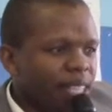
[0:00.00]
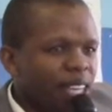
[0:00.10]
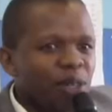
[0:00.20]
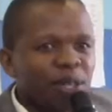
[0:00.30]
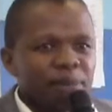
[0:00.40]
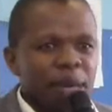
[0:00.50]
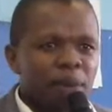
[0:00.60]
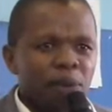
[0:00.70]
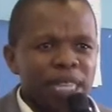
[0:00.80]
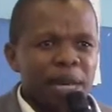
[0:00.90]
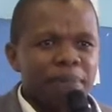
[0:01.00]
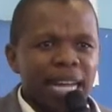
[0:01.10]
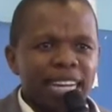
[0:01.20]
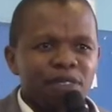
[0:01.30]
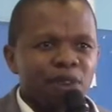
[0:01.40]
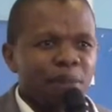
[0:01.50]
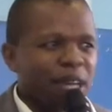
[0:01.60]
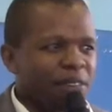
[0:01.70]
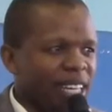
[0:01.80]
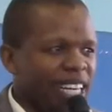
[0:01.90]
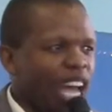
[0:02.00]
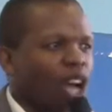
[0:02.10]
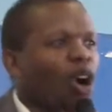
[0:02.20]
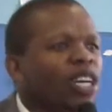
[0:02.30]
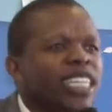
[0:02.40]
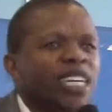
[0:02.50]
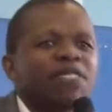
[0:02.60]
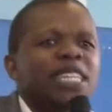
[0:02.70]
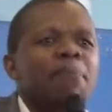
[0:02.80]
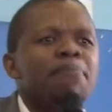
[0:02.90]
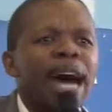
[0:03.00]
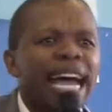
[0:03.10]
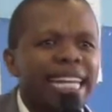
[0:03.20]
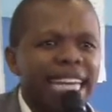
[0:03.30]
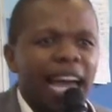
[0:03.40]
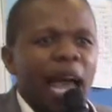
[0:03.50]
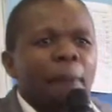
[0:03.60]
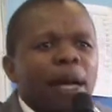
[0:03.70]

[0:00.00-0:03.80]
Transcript: You remember with the manna from heaven. God gives them manna.